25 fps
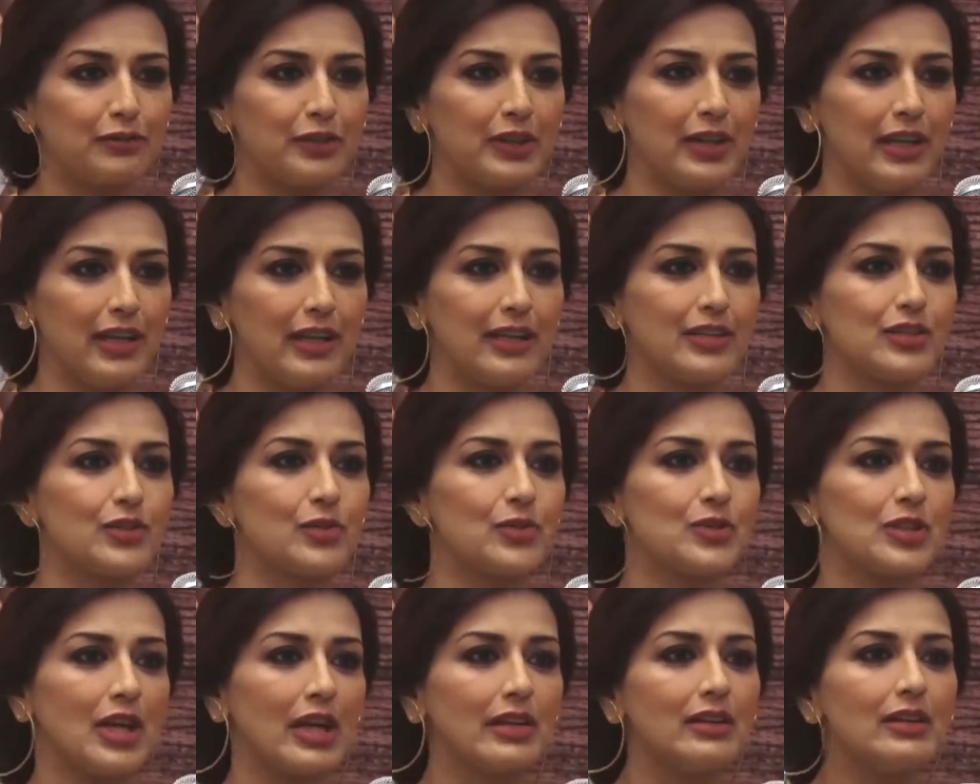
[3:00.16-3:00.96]
of a day.
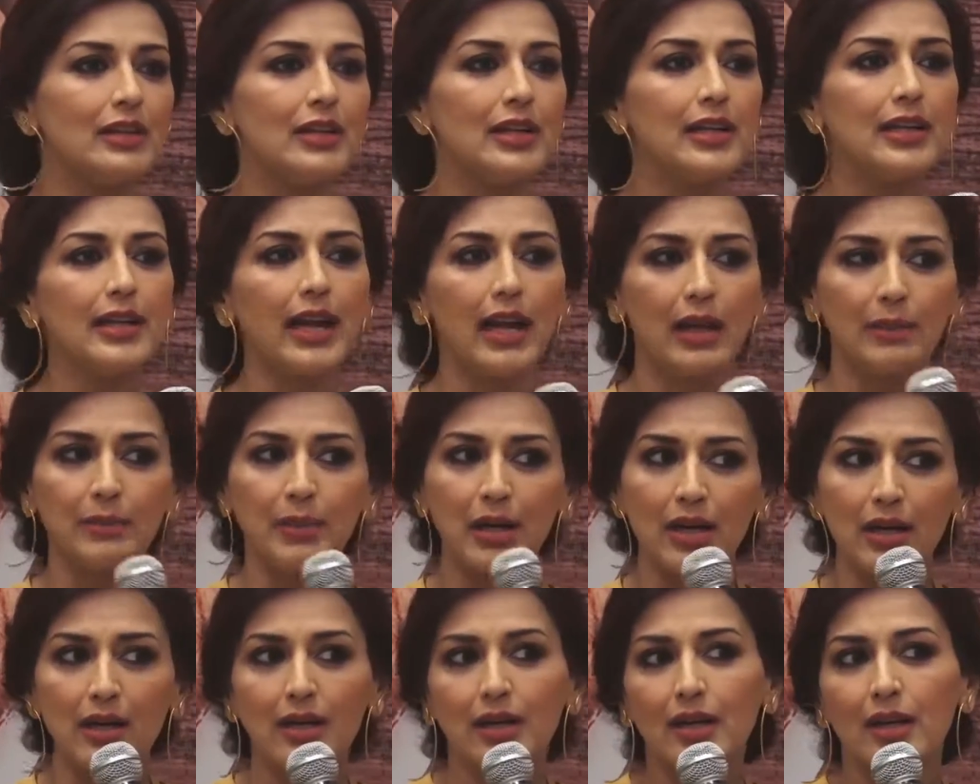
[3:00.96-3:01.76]
So suddenly I'm
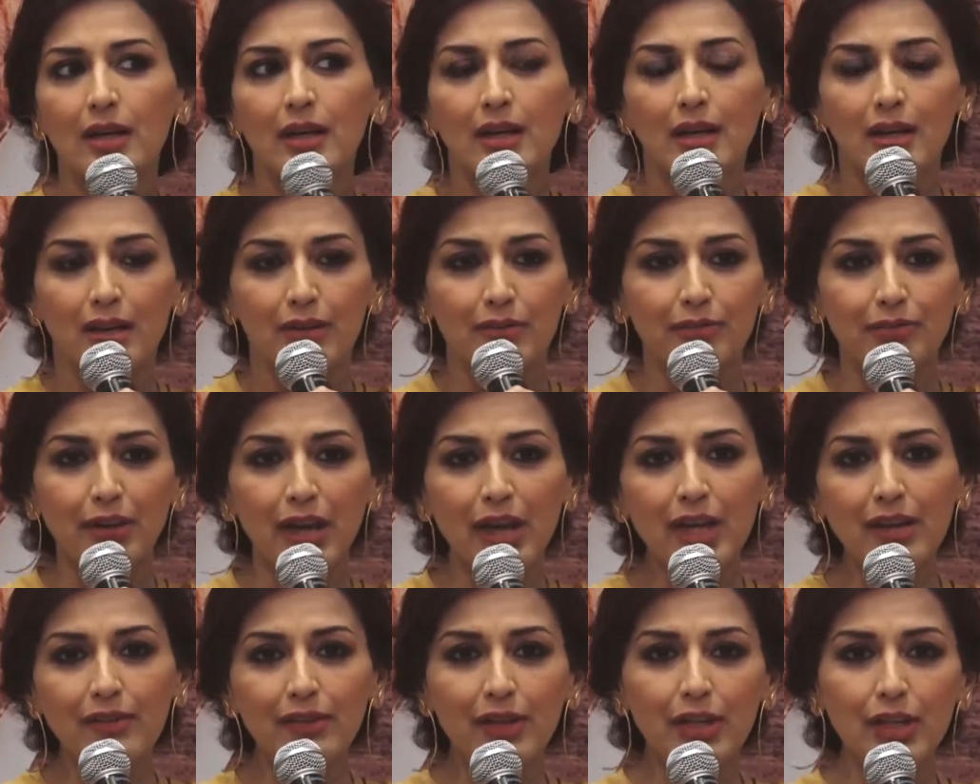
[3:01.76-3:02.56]
a
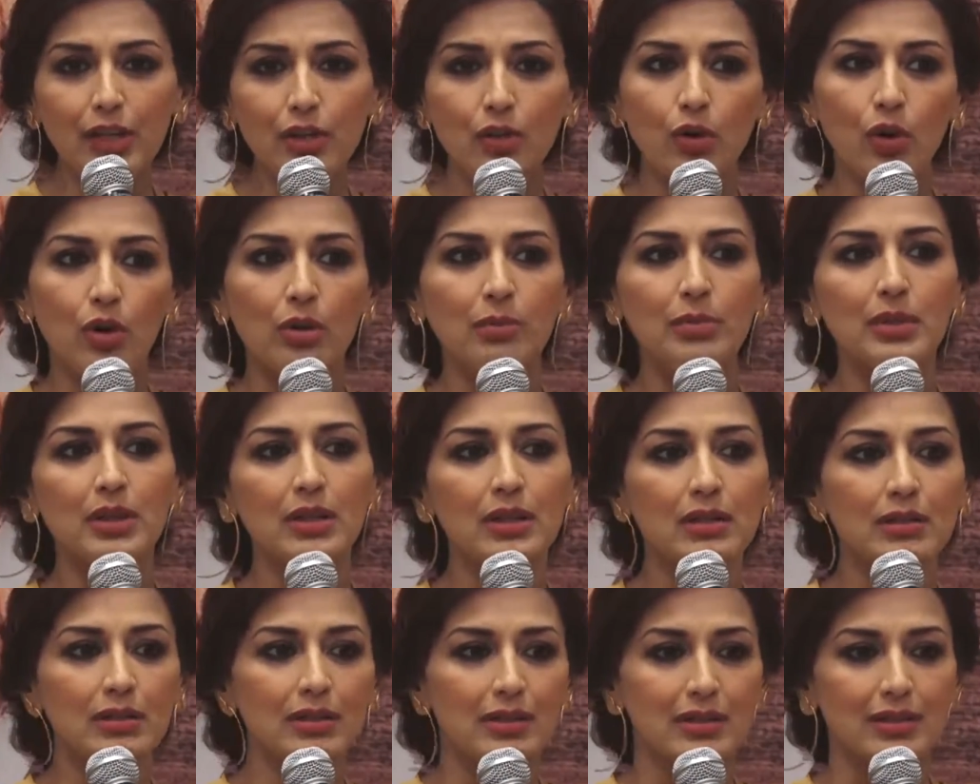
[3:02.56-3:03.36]
very, very
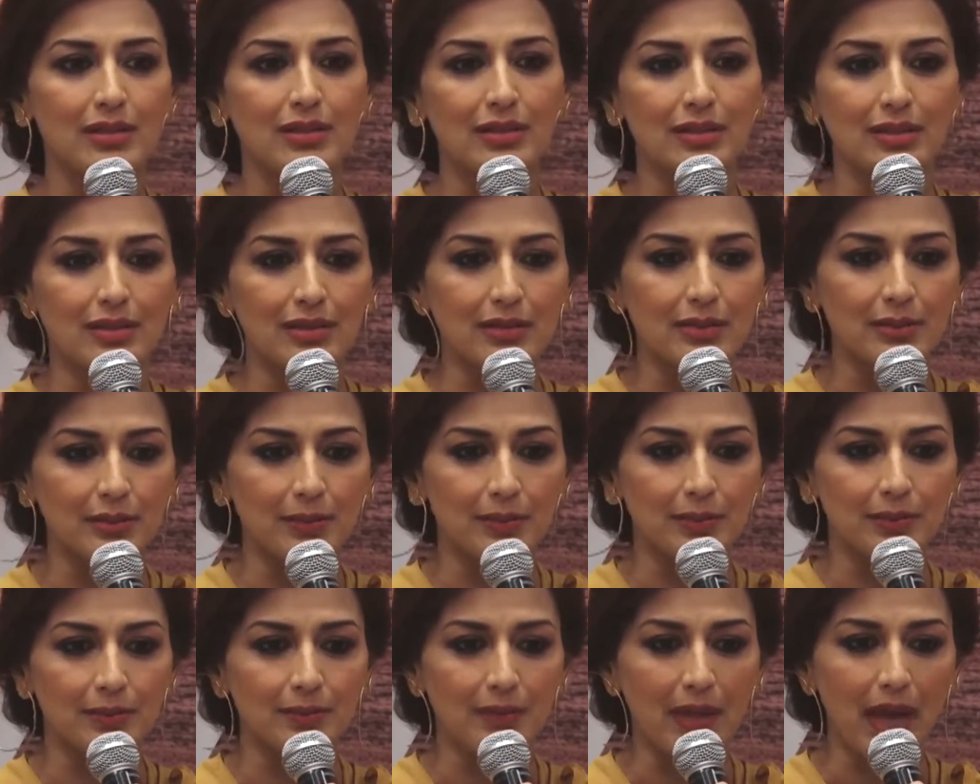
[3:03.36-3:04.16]
normal
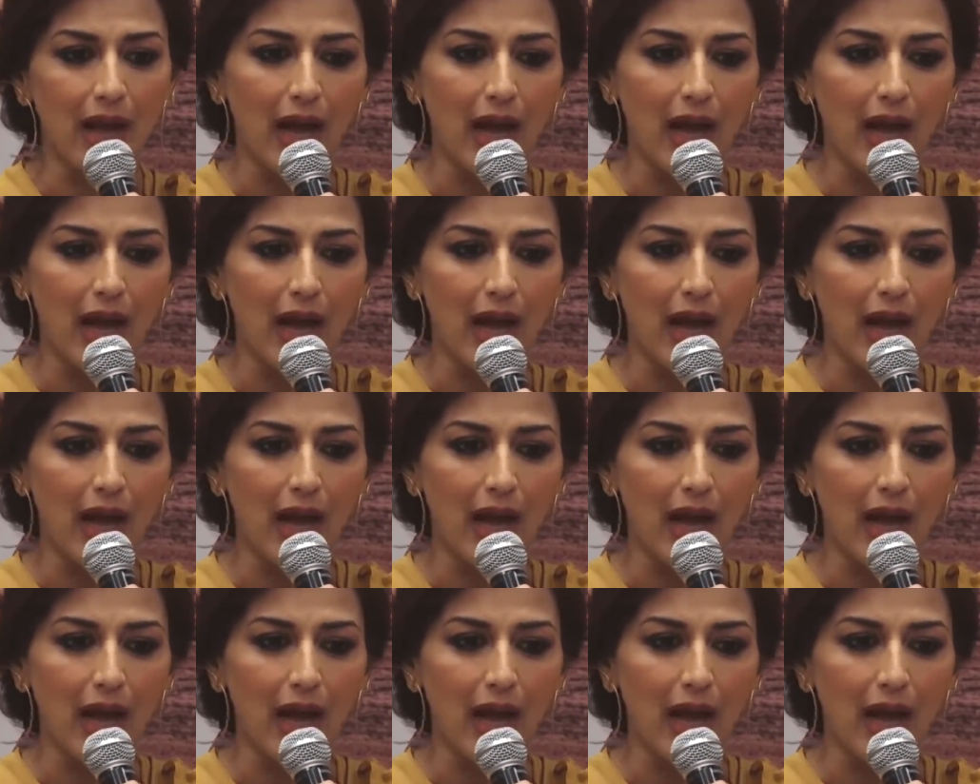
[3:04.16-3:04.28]
uh,